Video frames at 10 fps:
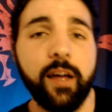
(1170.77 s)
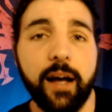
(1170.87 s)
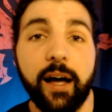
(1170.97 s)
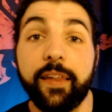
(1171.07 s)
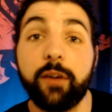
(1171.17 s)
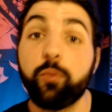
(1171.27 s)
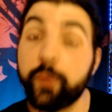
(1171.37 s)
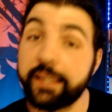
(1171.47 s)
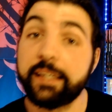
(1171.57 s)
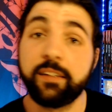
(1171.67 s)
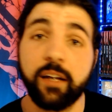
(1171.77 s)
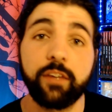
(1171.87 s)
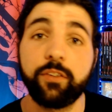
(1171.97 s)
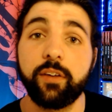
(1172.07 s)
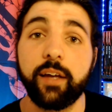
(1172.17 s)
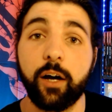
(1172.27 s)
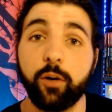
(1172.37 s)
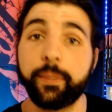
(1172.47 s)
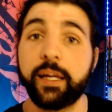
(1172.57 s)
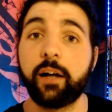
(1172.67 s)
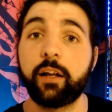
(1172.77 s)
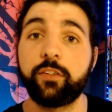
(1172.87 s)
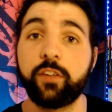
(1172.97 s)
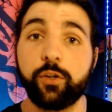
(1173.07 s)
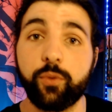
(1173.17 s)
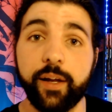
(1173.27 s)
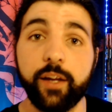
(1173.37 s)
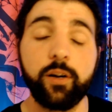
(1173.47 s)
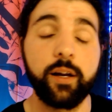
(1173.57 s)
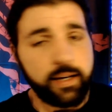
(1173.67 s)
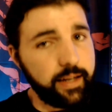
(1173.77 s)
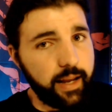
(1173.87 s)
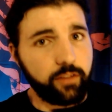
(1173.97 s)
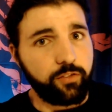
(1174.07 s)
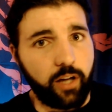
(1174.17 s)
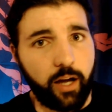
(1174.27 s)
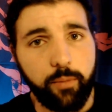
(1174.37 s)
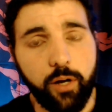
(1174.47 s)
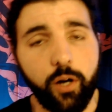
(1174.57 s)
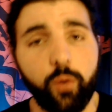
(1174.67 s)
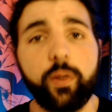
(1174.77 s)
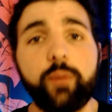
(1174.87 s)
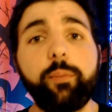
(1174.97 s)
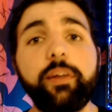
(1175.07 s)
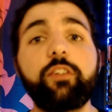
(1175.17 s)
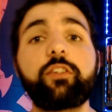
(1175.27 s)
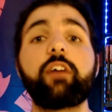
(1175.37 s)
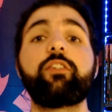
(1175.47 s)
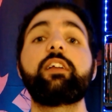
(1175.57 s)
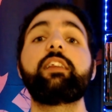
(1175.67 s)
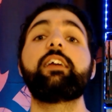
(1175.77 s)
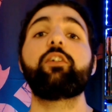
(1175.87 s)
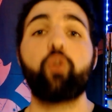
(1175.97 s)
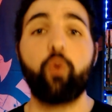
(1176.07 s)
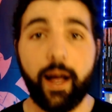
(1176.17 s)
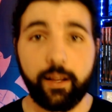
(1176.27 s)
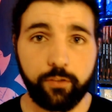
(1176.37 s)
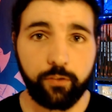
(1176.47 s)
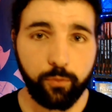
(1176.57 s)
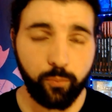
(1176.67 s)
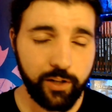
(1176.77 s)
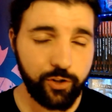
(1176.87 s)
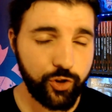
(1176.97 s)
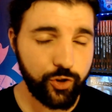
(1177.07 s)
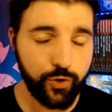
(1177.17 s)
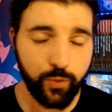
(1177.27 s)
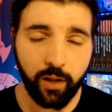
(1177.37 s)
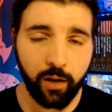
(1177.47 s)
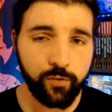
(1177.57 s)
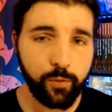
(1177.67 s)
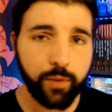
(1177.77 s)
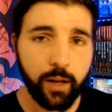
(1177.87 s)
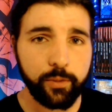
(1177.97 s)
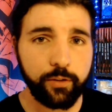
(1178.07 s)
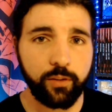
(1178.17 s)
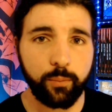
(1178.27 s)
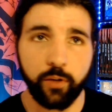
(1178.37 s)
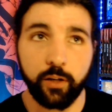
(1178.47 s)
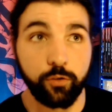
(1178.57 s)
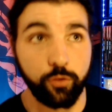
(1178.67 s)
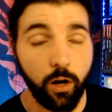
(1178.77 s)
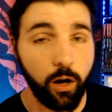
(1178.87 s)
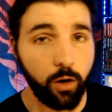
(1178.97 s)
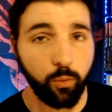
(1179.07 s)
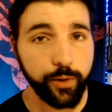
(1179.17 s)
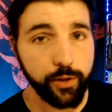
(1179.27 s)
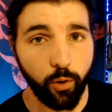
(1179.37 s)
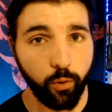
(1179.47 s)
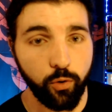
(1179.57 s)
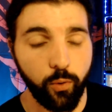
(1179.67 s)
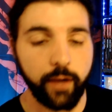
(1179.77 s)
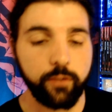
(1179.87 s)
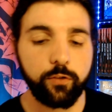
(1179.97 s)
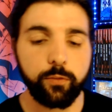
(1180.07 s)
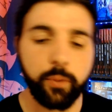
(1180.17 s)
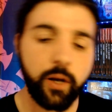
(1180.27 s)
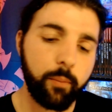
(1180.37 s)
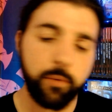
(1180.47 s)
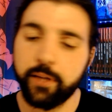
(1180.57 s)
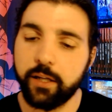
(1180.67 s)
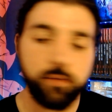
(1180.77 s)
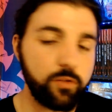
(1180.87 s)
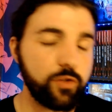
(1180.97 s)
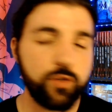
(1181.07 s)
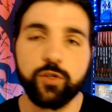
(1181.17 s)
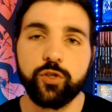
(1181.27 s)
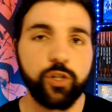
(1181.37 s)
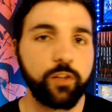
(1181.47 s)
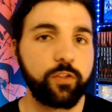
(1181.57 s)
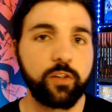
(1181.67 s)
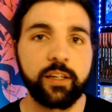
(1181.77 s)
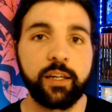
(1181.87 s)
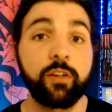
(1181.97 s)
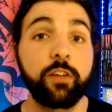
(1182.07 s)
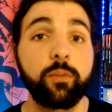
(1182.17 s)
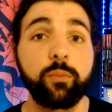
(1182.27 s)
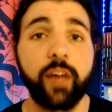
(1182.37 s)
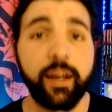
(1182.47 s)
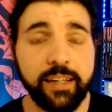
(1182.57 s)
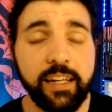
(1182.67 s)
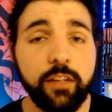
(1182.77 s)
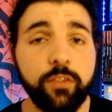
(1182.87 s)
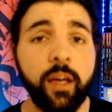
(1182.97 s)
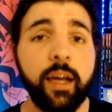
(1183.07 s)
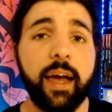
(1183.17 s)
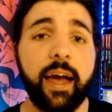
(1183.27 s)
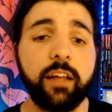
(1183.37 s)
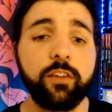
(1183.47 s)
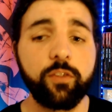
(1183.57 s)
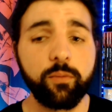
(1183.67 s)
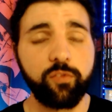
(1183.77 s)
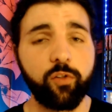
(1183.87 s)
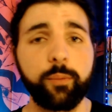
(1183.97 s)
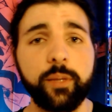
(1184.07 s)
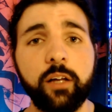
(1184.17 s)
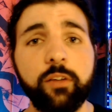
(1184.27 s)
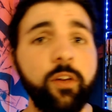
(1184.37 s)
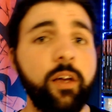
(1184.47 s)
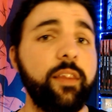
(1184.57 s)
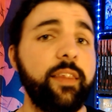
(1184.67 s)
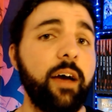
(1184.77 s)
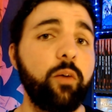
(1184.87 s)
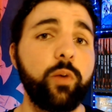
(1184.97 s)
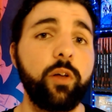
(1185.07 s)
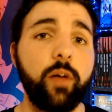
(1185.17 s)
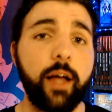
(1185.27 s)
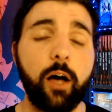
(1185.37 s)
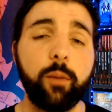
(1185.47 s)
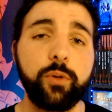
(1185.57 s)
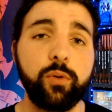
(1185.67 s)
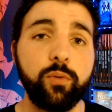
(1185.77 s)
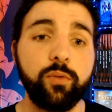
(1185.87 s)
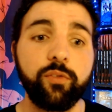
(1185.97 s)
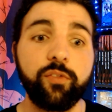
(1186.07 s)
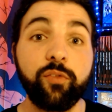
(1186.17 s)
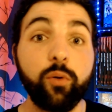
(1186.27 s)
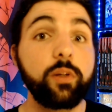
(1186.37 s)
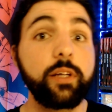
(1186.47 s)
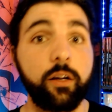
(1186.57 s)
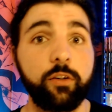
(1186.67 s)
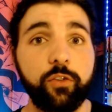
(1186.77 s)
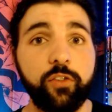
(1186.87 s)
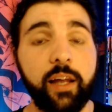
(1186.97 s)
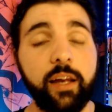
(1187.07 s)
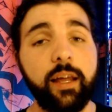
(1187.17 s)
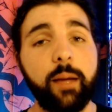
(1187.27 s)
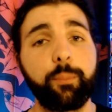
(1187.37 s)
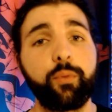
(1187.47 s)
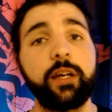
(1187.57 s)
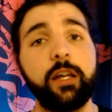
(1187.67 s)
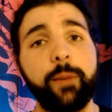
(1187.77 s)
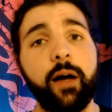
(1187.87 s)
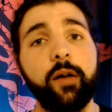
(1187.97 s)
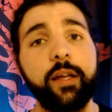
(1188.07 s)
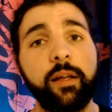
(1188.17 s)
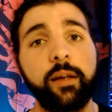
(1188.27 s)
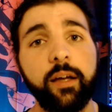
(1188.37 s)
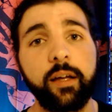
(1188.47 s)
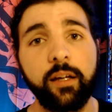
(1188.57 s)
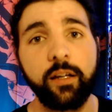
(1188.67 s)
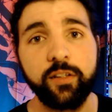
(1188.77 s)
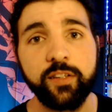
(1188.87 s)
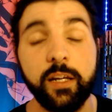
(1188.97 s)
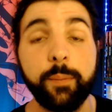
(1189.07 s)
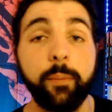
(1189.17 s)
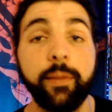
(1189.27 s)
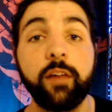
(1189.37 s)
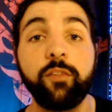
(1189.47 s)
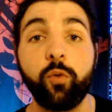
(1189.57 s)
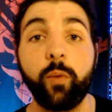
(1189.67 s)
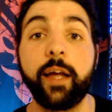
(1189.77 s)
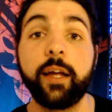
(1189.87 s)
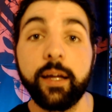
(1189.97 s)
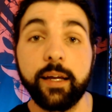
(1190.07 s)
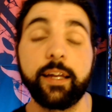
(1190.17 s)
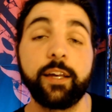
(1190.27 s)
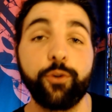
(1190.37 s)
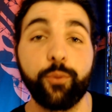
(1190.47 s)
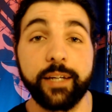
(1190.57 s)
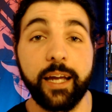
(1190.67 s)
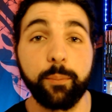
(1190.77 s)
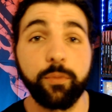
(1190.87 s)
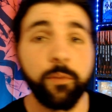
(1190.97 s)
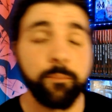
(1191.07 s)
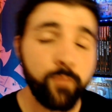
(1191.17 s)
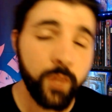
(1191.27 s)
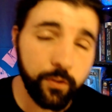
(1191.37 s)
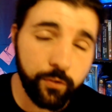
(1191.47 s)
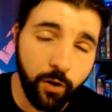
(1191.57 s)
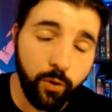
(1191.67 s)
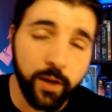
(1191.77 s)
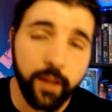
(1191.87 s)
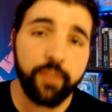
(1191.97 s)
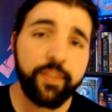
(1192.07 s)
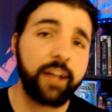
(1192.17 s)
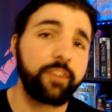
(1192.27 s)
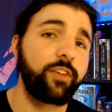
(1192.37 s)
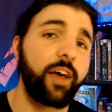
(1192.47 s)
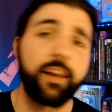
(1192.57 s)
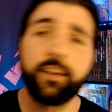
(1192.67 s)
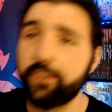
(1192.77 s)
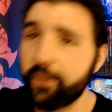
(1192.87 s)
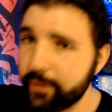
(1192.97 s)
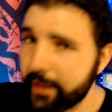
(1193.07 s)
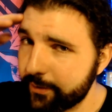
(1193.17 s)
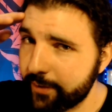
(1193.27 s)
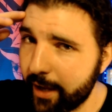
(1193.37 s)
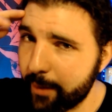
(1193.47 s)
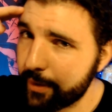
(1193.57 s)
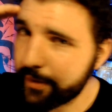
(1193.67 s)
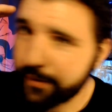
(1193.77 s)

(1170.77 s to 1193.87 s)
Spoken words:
That really does help me out as a creator. Next time, we will be discussing the quest, which to a lot of you probably seems like, duh, we know quests, but I'm going to be just giving some techniques and some formulas that will help you fully understand it and bring it about in a deep and meaningful way in your games. So, that said, till next time,